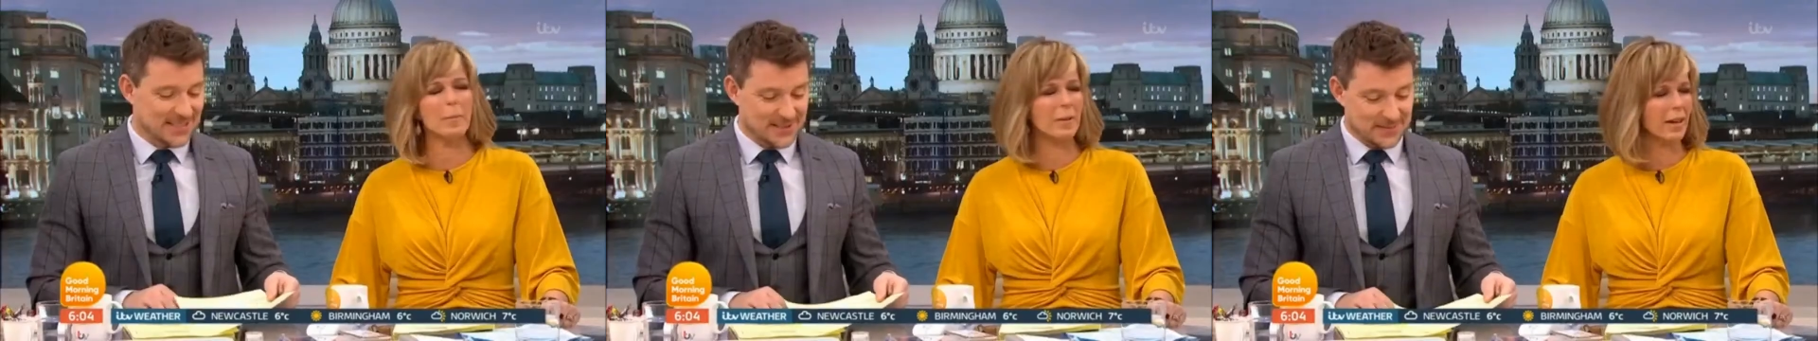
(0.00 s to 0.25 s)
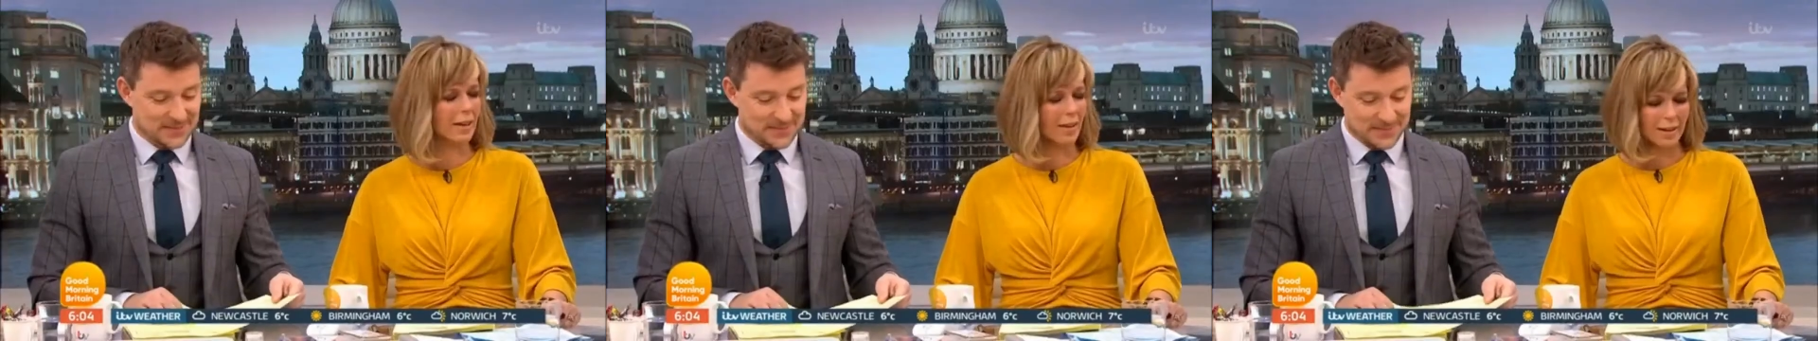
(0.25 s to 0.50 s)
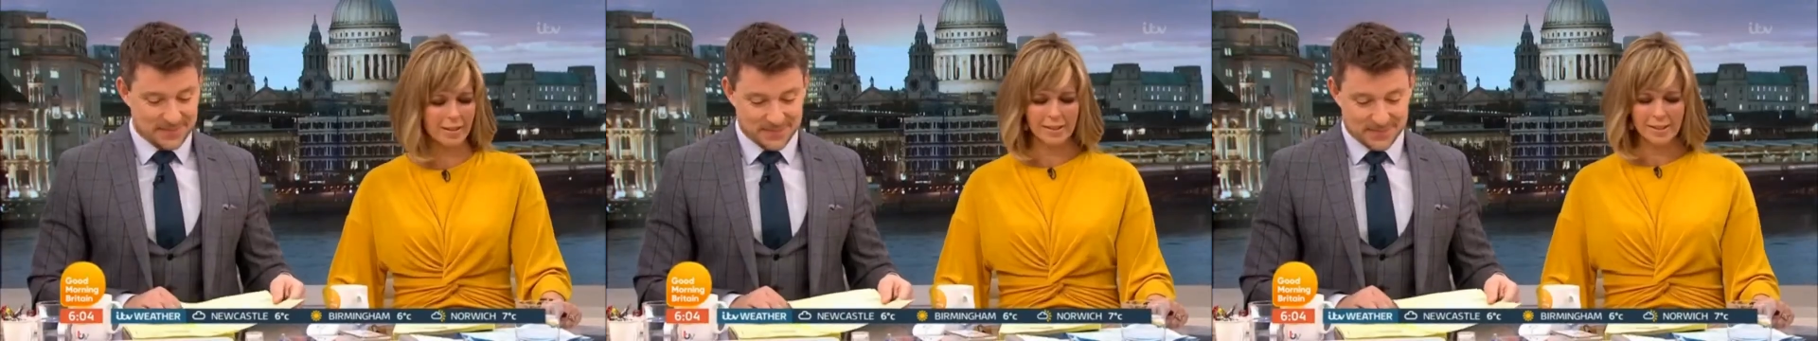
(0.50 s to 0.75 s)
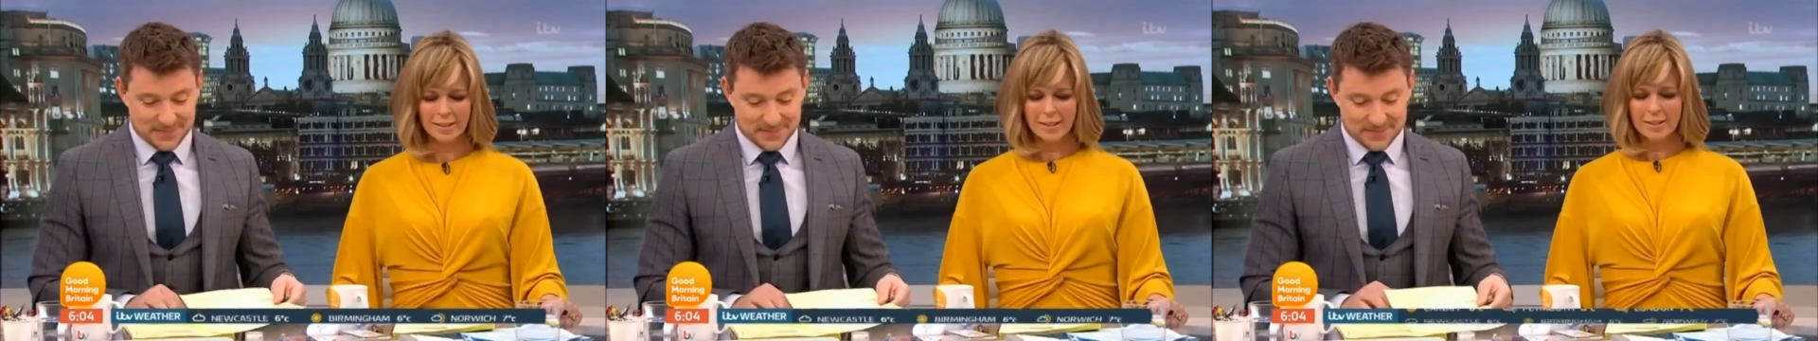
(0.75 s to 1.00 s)
Speaker 1: sense. being there.
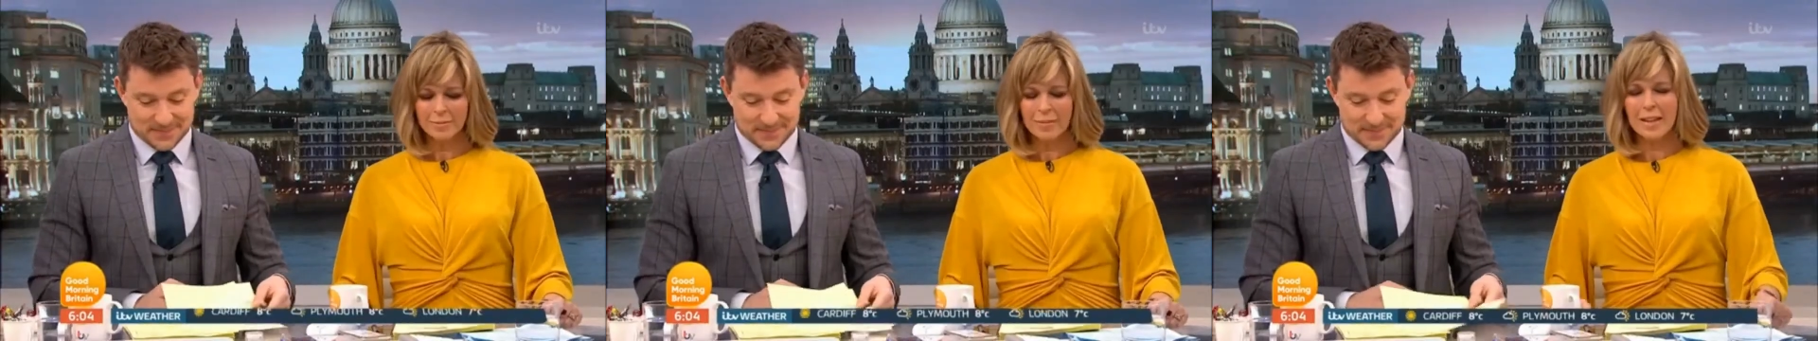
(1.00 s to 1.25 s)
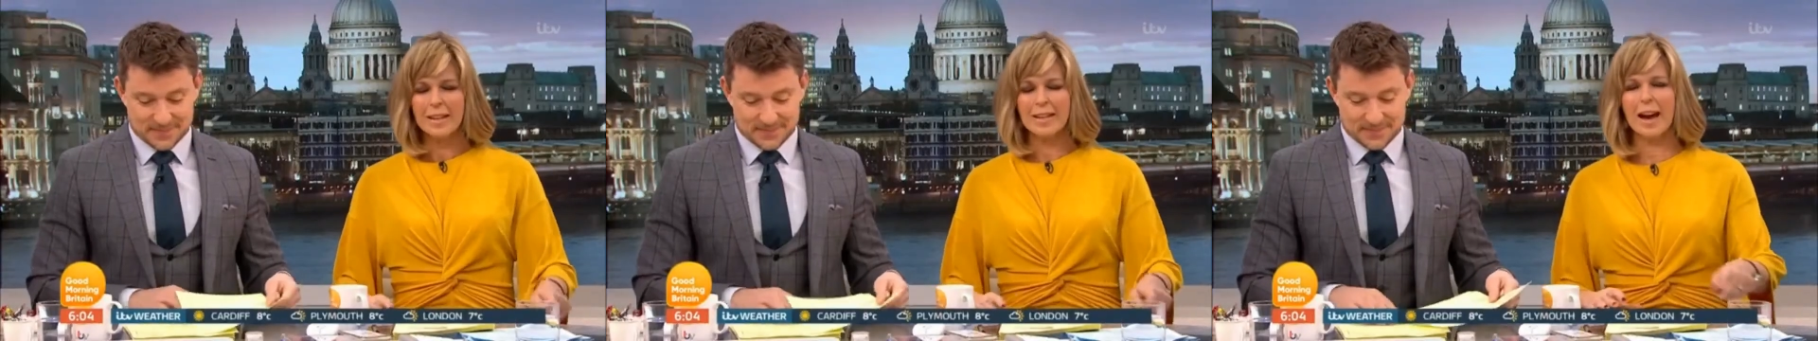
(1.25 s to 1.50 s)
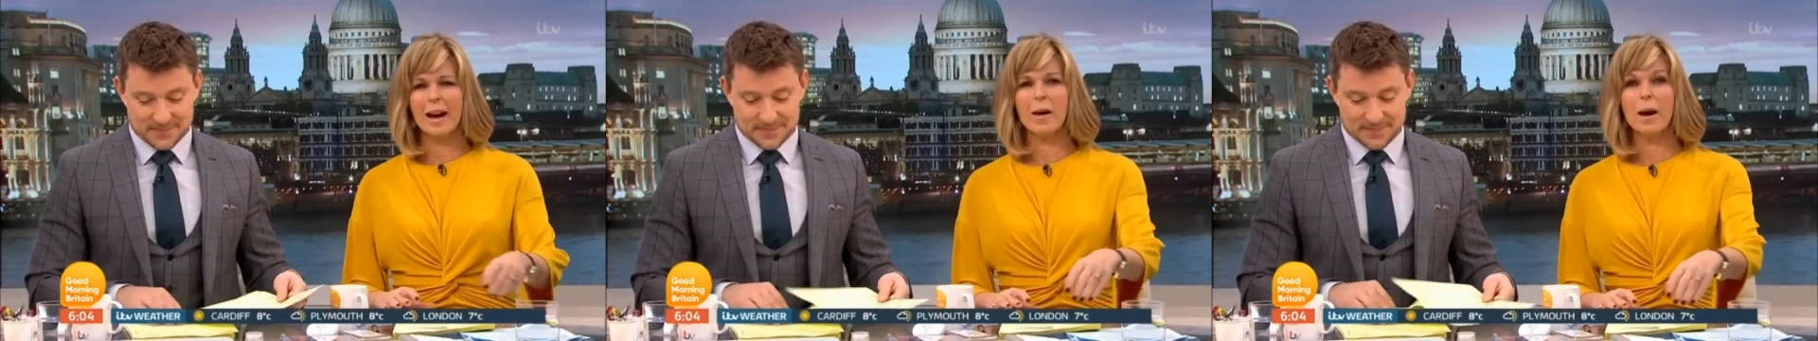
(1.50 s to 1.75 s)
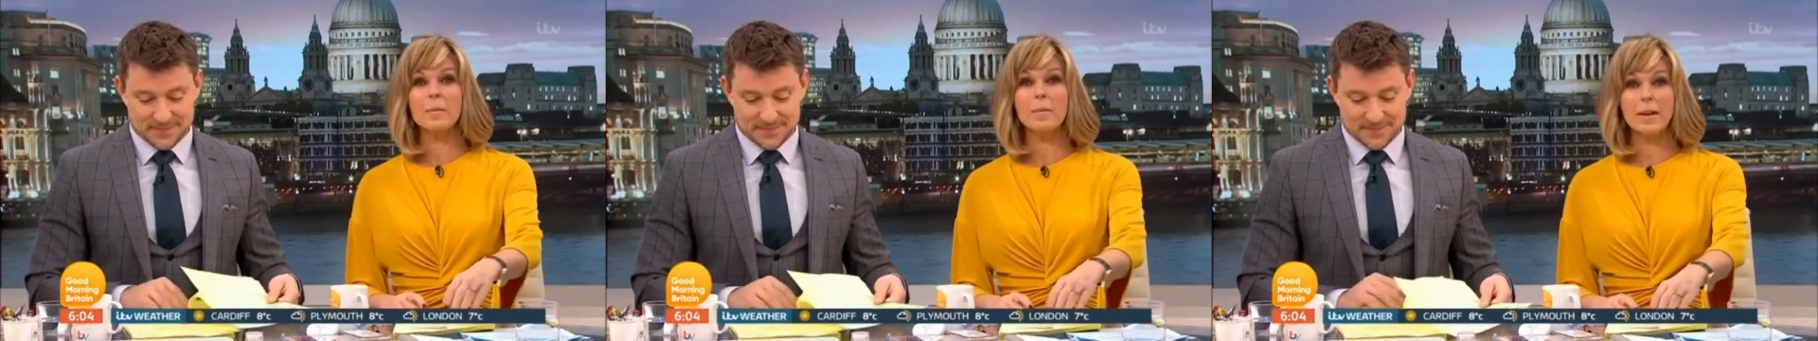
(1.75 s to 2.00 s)
Now, our
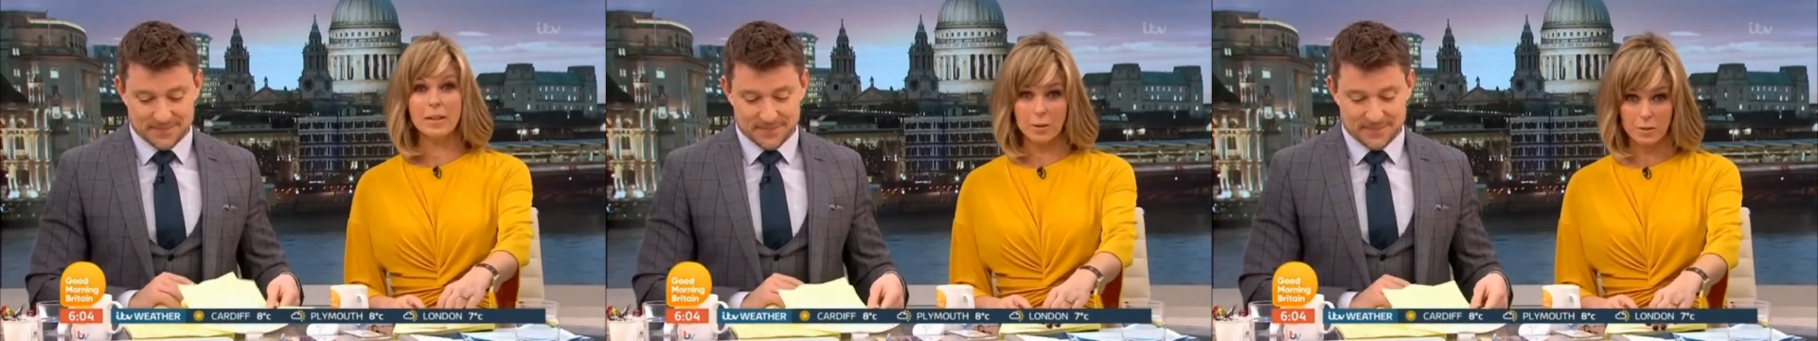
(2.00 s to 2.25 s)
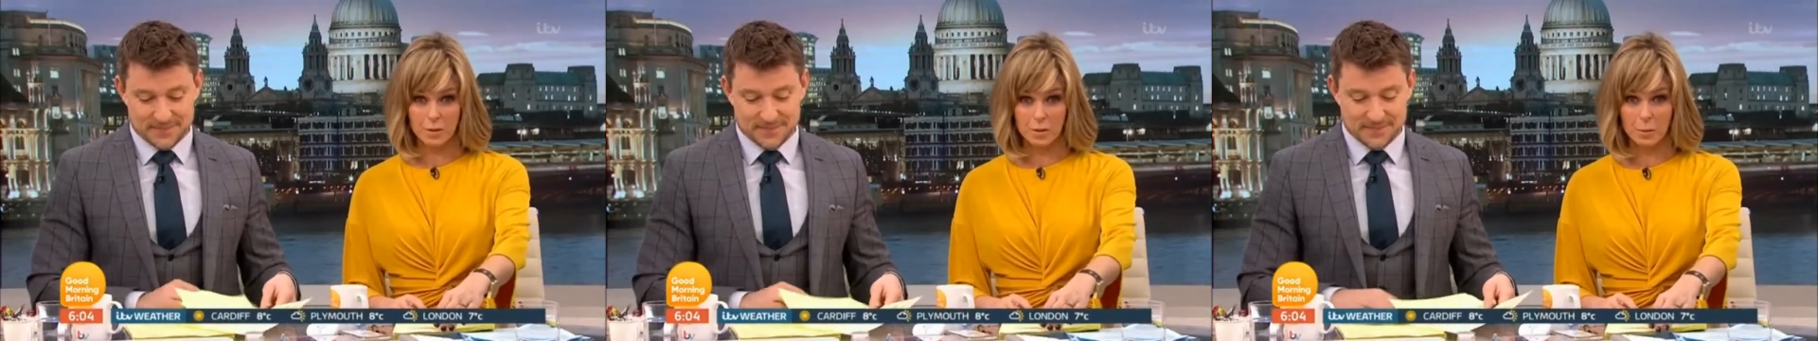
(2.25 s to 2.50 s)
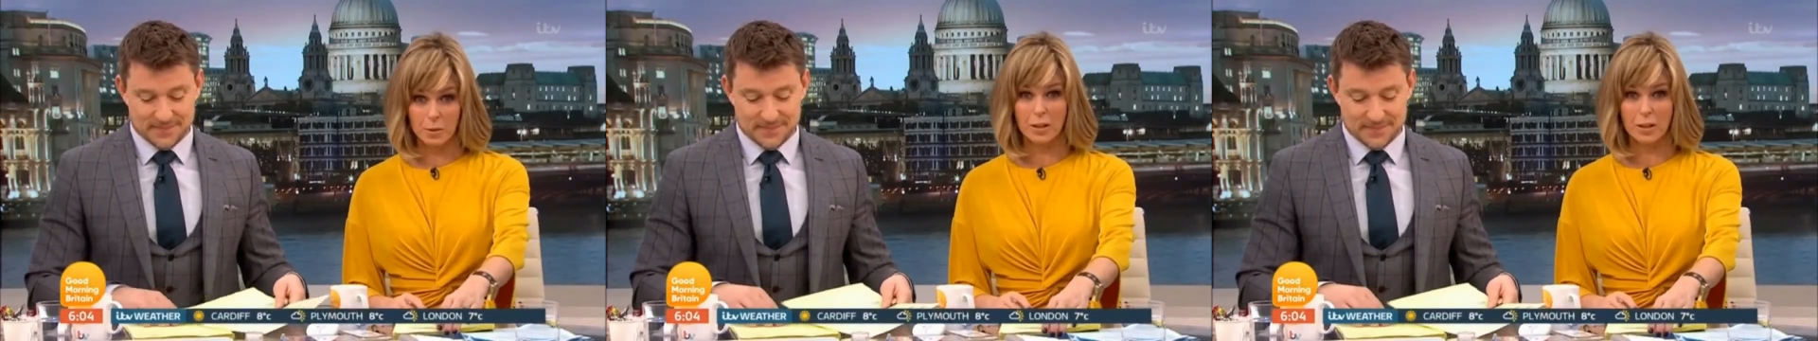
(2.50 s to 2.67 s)
main news this morning